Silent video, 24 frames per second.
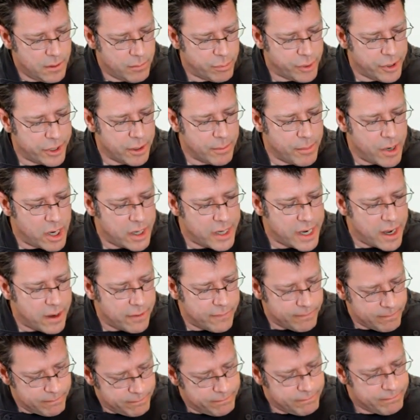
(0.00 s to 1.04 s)
Bring them on
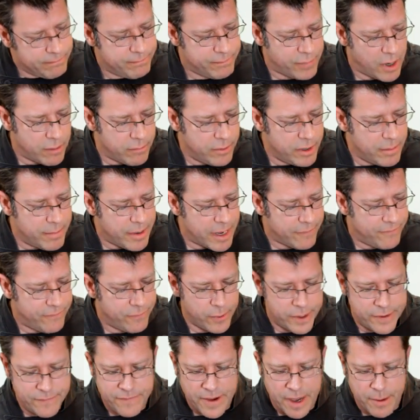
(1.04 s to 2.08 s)
out probably about
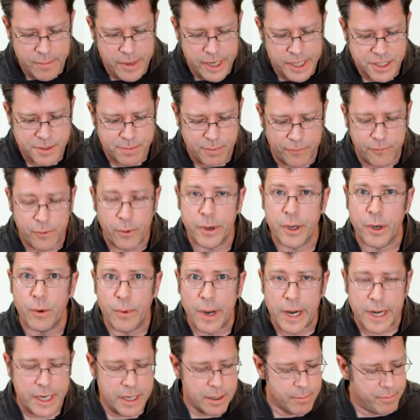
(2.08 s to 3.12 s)
45 minutes before you're
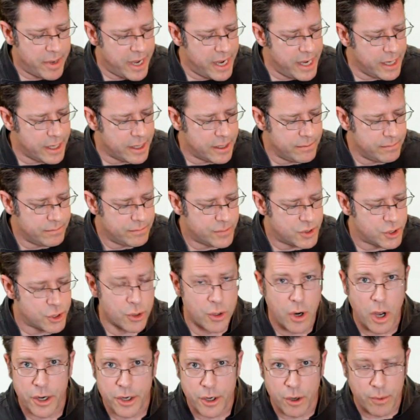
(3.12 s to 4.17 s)
ready to bake.
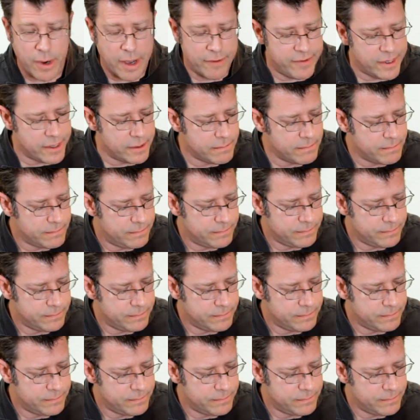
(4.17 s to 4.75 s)
Turn on your oven,